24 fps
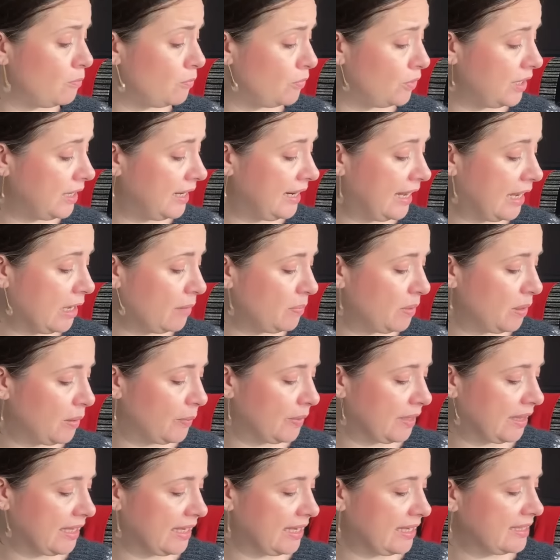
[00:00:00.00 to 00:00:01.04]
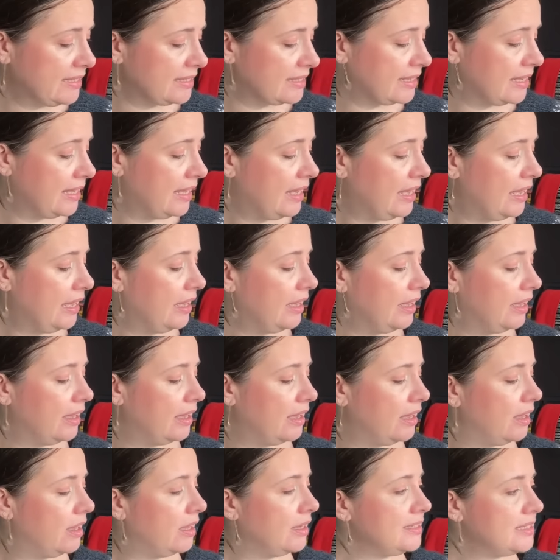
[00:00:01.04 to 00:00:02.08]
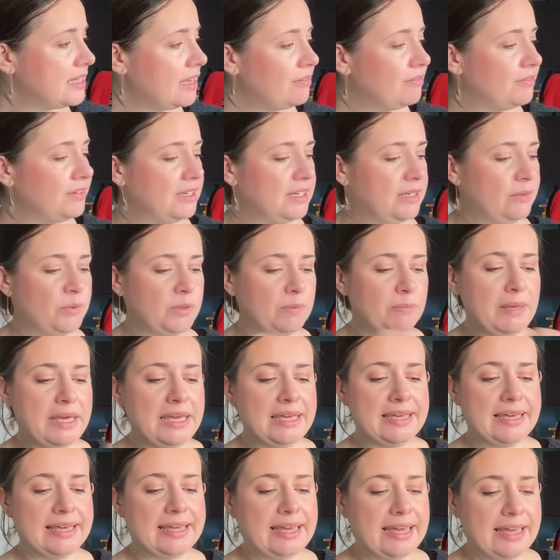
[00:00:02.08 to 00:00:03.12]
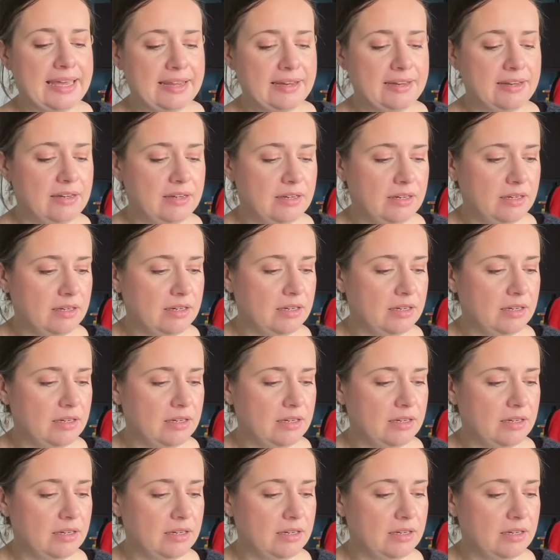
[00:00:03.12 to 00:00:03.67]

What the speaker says: really happy with these. Definitely would make again.